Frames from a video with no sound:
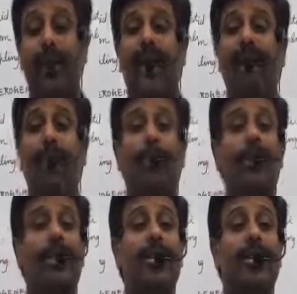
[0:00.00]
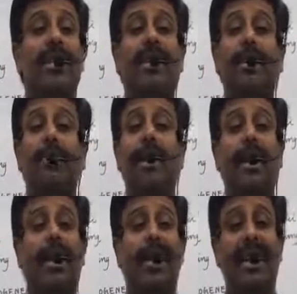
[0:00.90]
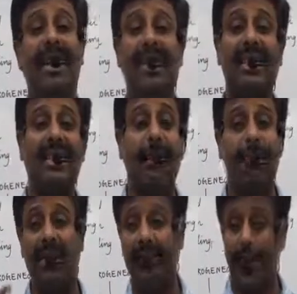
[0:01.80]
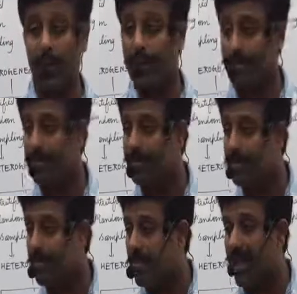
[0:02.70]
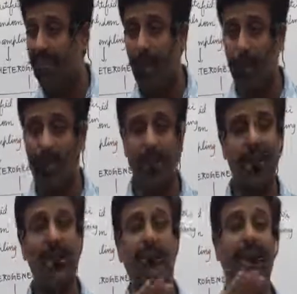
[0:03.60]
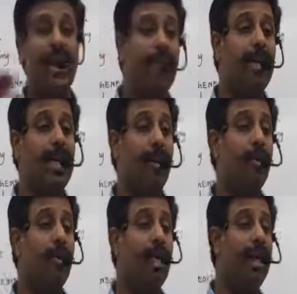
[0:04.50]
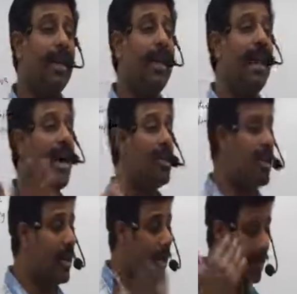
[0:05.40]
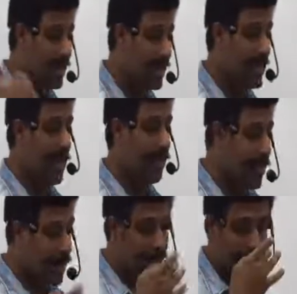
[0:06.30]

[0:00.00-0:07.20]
If population is similar, then lesser sample will do. But if population is variable, then you have to collect a larger sample.